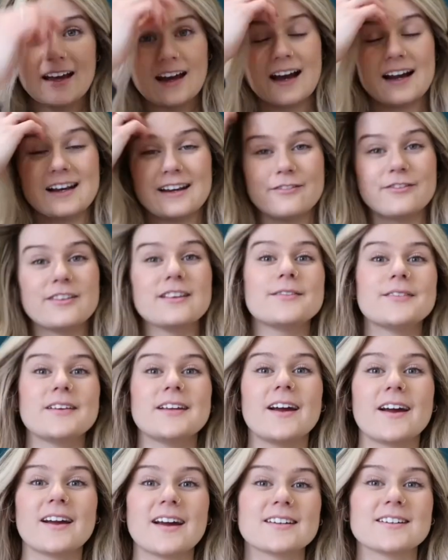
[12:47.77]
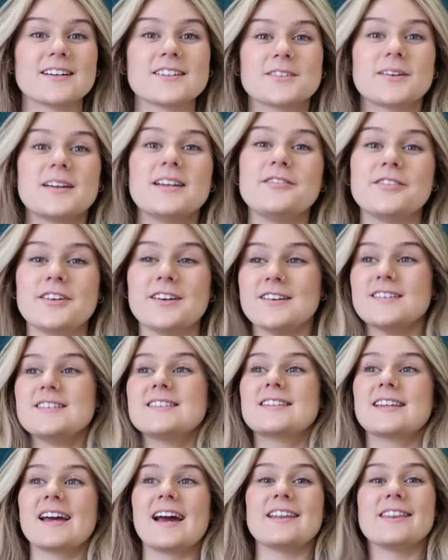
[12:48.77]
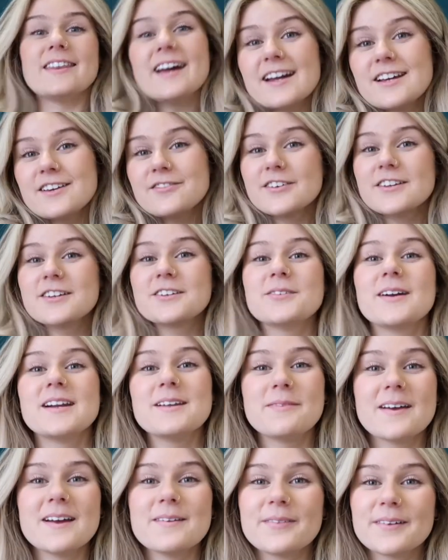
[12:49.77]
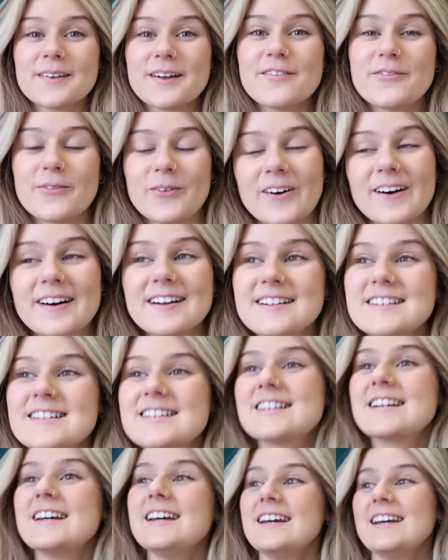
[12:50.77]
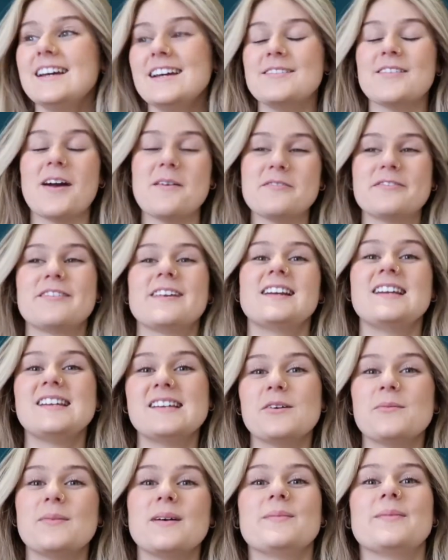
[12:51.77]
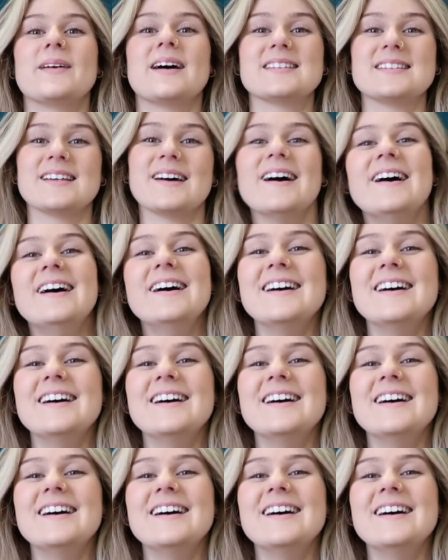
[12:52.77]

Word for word: And if this video gets like twenty views, then thank you for the twenty people that have watched. Make me feel a little bit better.